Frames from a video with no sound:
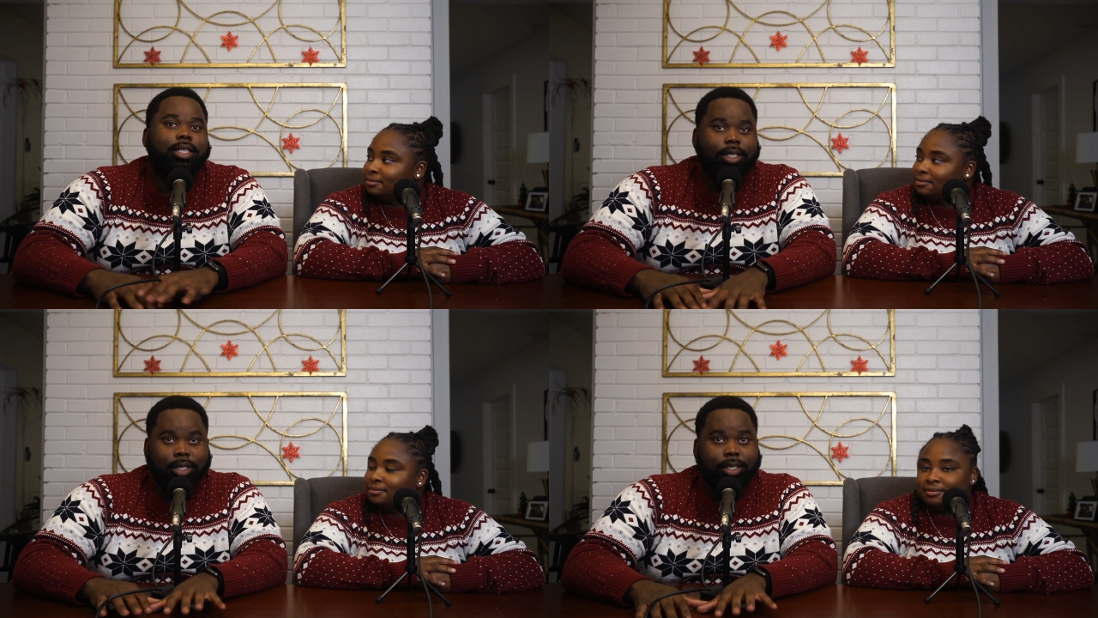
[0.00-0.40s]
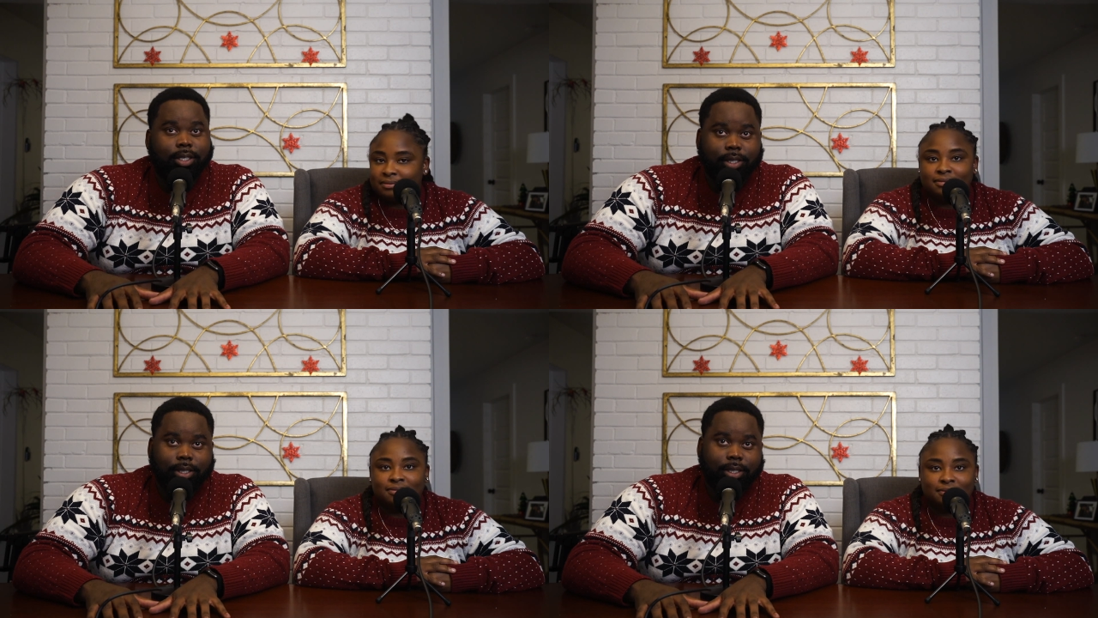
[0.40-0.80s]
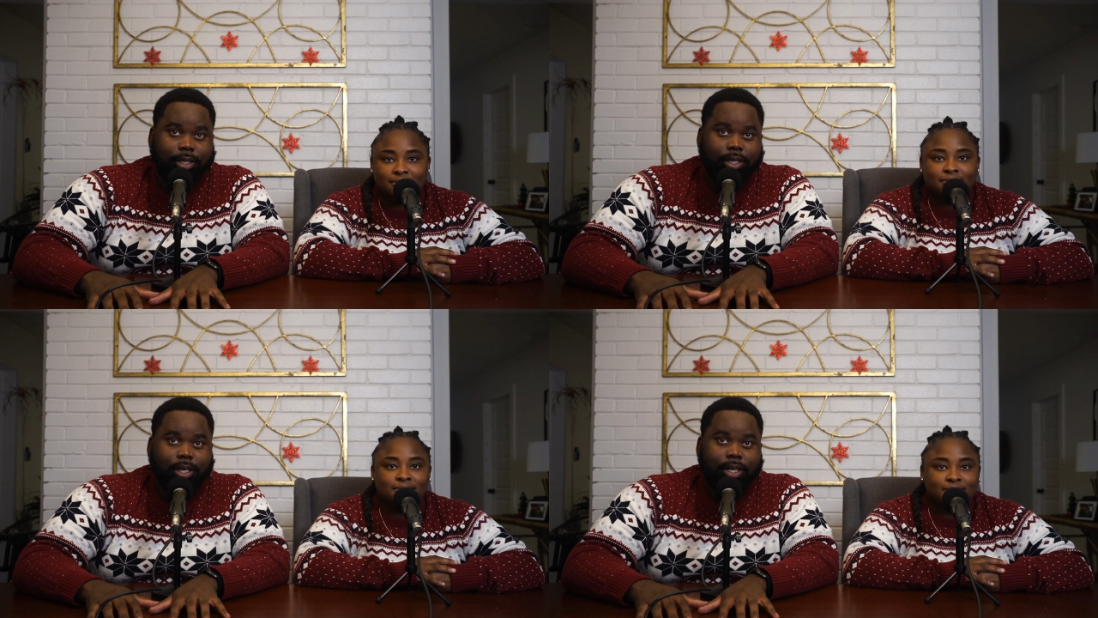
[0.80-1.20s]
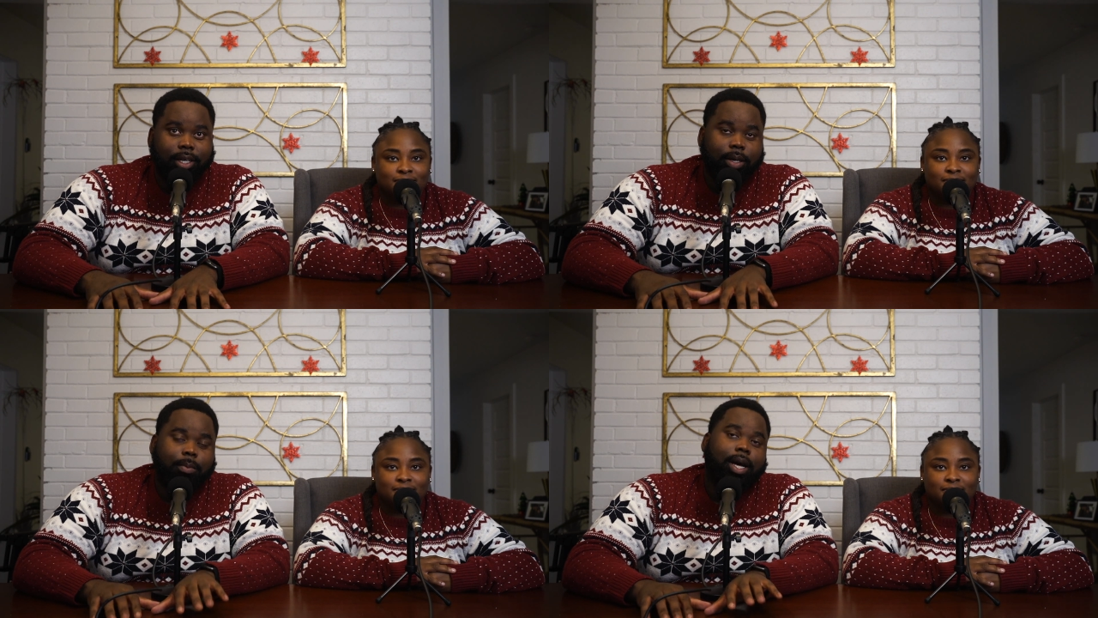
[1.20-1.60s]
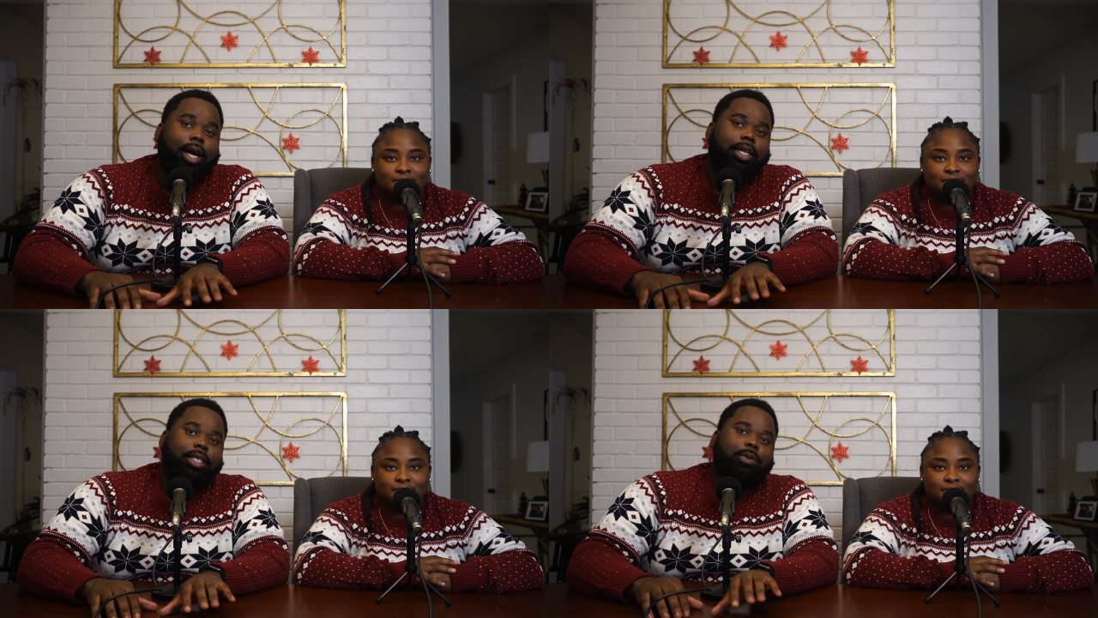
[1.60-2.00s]
Speaker 1: the scenes. Mm -hmm. Behind the
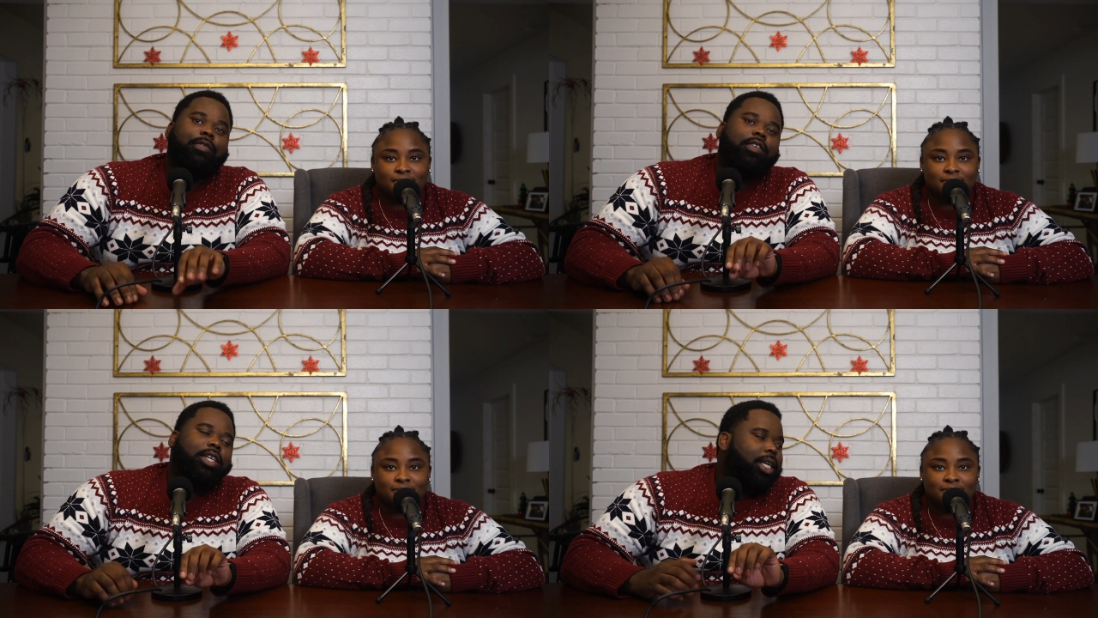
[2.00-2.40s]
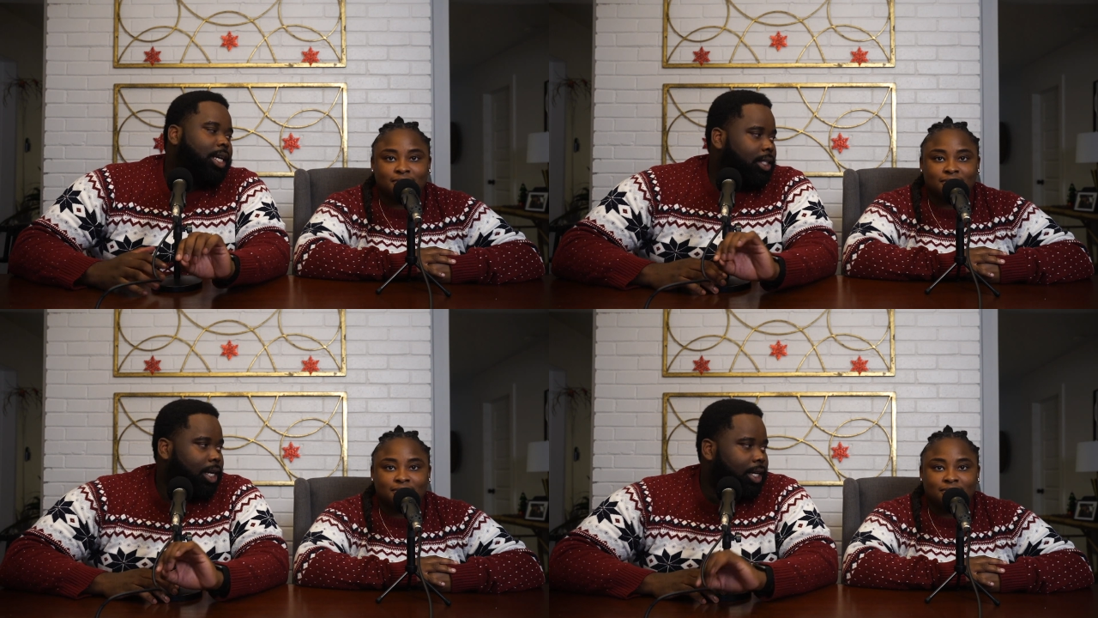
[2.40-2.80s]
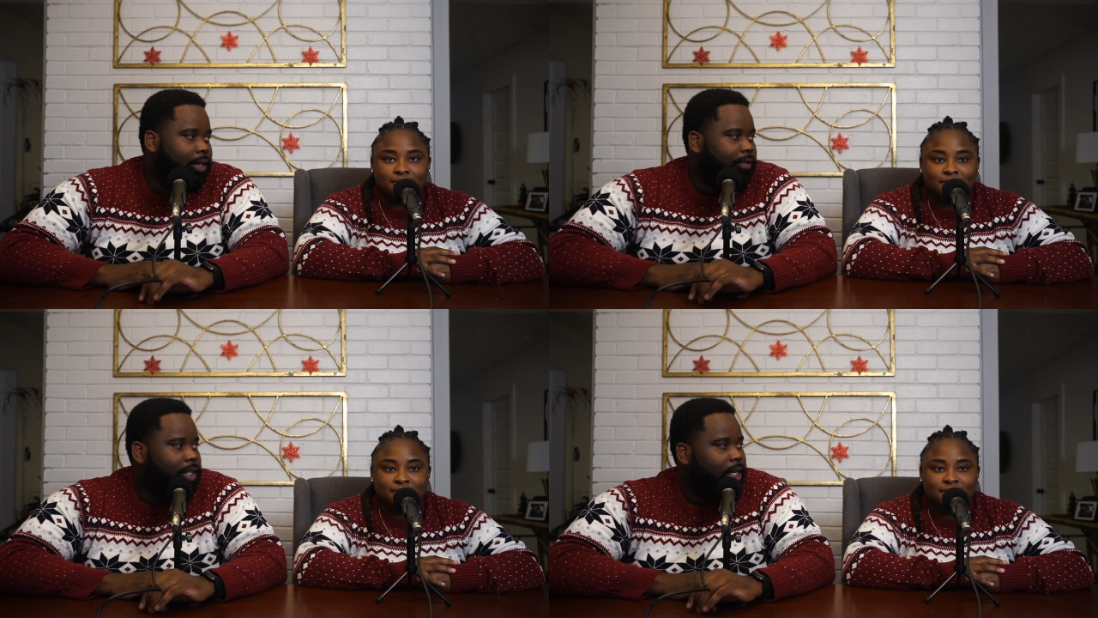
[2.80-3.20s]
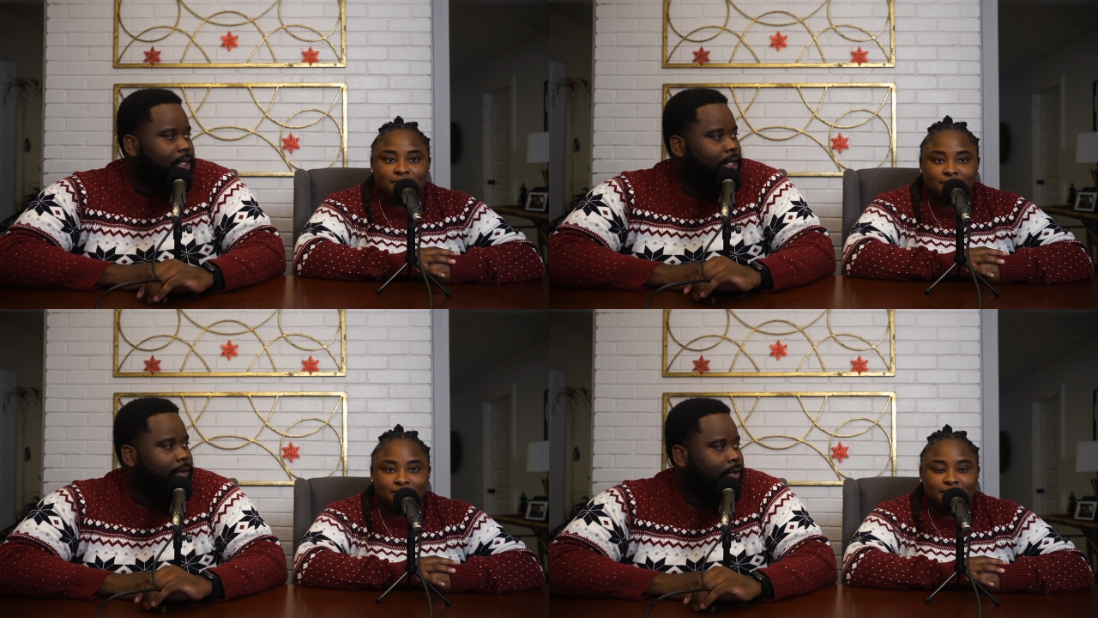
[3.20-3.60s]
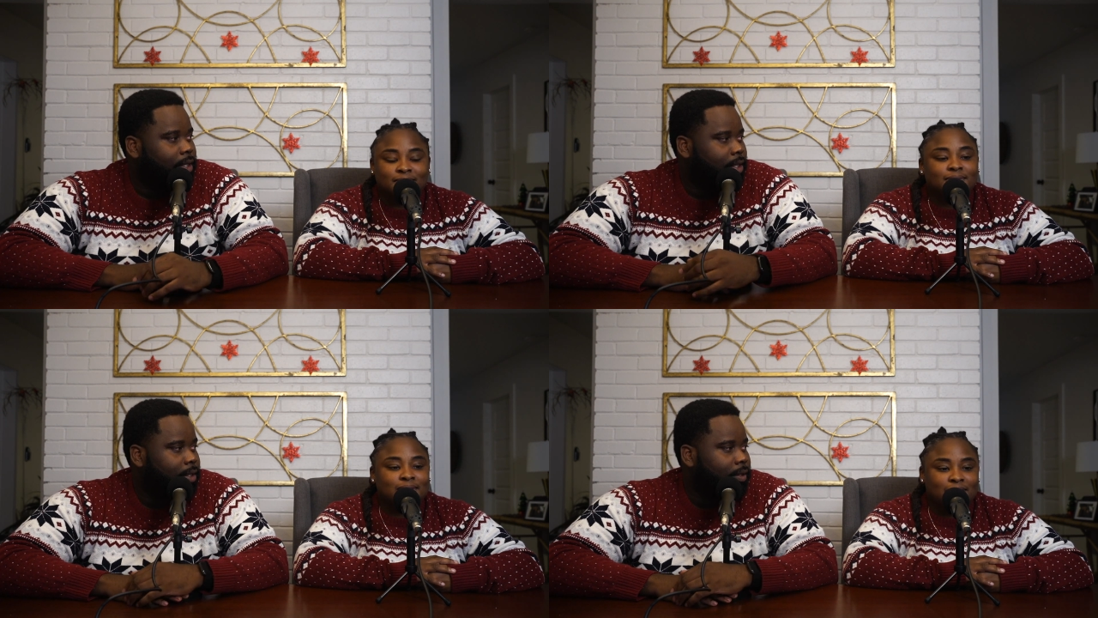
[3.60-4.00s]
scenes, we first had this idea for Thanksgiving.
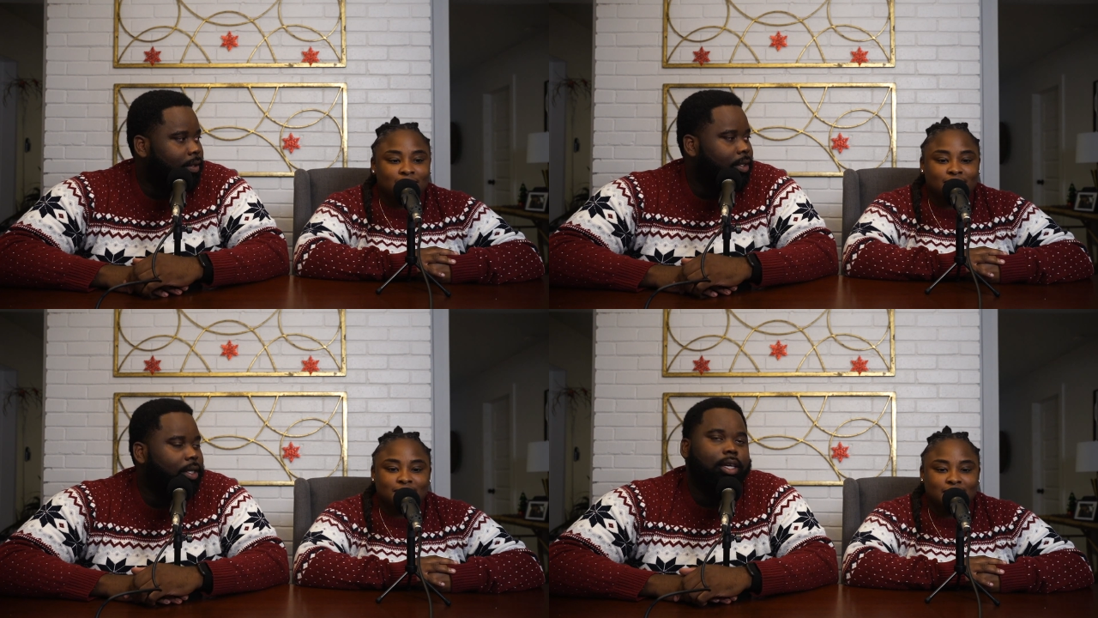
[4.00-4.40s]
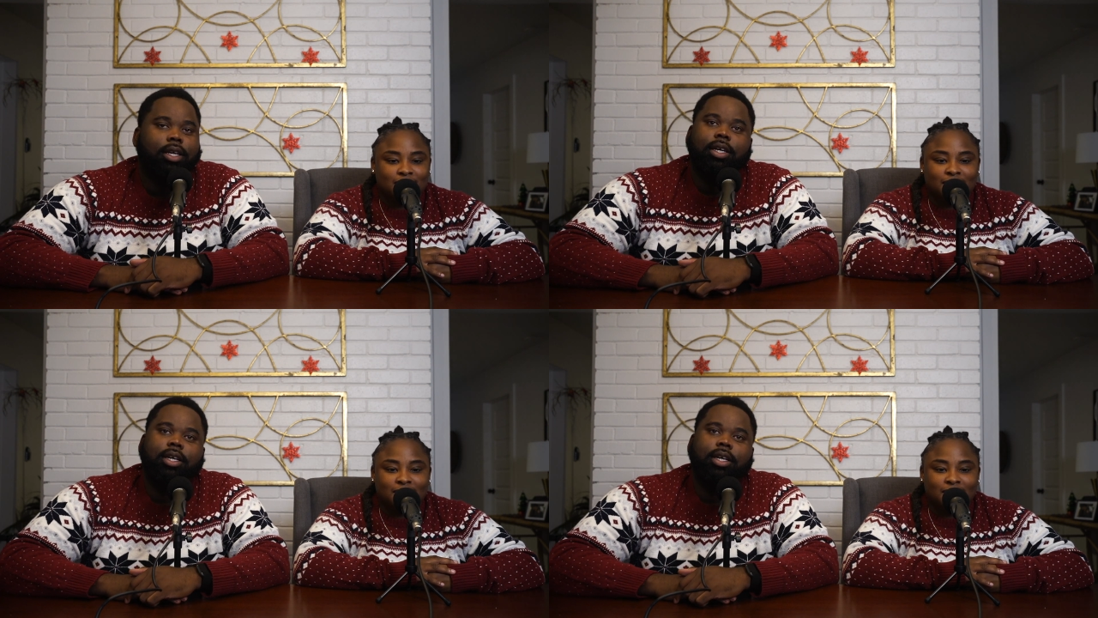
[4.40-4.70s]
Yep, and then